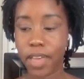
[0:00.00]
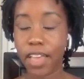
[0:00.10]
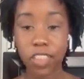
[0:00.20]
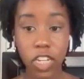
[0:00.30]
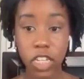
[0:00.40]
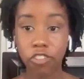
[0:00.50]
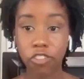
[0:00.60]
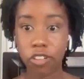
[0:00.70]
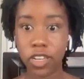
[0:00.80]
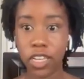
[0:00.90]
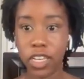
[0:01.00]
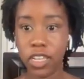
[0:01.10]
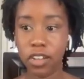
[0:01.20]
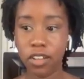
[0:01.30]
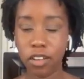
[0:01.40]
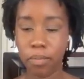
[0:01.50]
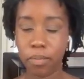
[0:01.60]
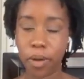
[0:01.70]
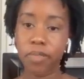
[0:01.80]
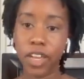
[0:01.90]
as a teacher in a
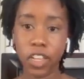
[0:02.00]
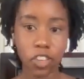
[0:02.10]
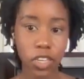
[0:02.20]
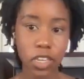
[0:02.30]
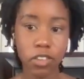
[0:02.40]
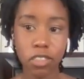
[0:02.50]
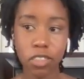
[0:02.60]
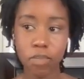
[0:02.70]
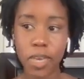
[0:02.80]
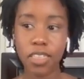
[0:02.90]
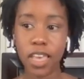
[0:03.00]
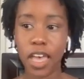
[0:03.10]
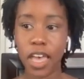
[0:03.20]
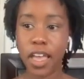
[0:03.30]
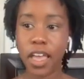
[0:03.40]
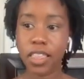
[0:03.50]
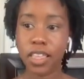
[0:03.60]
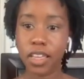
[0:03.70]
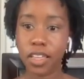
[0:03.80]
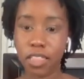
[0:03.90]
nonprofit education space. And
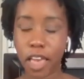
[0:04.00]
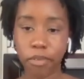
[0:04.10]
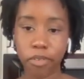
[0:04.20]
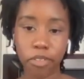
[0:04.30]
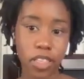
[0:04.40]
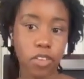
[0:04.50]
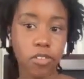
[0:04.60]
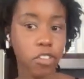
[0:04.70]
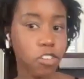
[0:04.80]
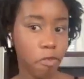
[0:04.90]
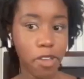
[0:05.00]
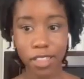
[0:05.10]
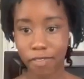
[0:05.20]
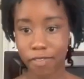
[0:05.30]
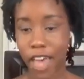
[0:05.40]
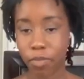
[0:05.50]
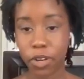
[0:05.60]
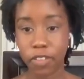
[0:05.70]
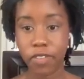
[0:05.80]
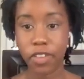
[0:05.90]
then that was like the only job I had
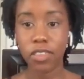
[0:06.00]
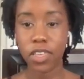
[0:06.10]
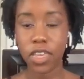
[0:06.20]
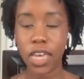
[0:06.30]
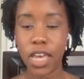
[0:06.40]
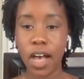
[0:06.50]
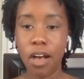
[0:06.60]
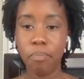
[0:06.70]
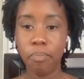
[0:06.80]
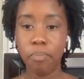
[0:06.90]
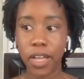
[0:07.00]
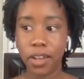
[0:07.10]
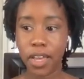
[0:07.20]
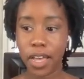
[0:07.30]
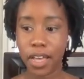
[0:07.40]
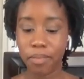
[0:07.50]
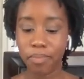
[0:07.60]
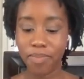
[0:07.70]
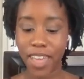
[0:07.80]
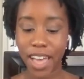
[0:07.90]
previously. But
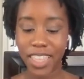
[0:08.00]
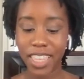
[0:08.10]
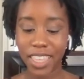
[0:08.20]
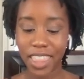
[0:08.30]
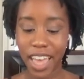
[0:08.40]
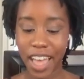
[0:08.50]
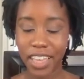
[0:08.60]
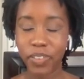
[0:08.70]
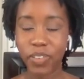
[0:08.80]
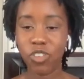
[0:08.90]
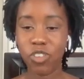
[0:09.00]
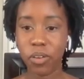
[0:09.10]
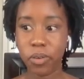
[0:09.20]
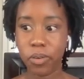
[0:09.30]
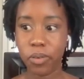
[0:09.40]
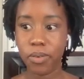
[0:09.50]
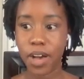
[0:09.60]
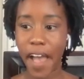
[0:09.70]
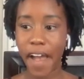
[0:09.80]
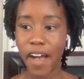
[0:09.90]
I think that it was so
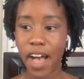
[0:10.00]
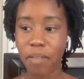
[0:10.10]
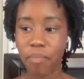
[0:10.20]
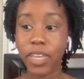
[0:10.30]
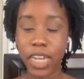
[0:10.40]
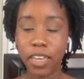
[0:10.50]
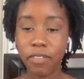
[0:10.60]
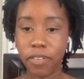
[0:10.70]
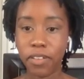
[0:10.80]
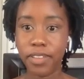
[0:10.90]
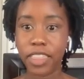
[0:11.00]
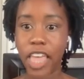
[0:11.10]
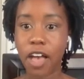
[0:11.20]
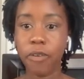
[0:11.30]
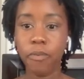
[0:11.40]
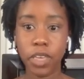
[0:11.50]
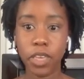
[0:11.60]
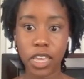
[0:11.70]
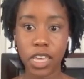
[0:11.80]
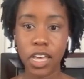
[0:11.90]
meaningful that
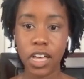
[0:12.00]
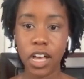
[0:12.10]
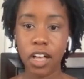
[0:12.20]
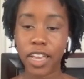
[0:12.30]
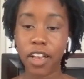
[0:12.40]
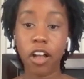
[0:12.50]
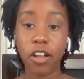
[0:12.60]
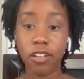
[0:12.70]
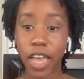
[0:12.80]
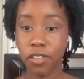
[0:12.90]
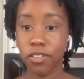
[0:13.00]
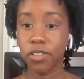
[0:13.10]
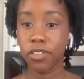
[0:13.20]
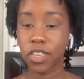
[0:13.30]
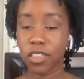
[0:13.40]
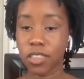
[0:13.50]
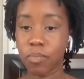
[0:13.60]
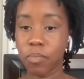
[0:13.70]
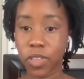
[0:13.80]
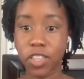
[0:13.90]
we like our titles is
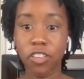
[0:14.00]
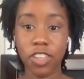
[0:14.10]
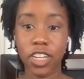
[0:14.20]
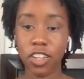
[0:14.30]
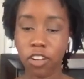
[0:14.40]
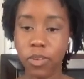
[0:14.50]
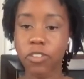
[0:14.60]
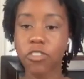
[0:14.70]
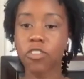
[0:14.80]
more than just an intern, we're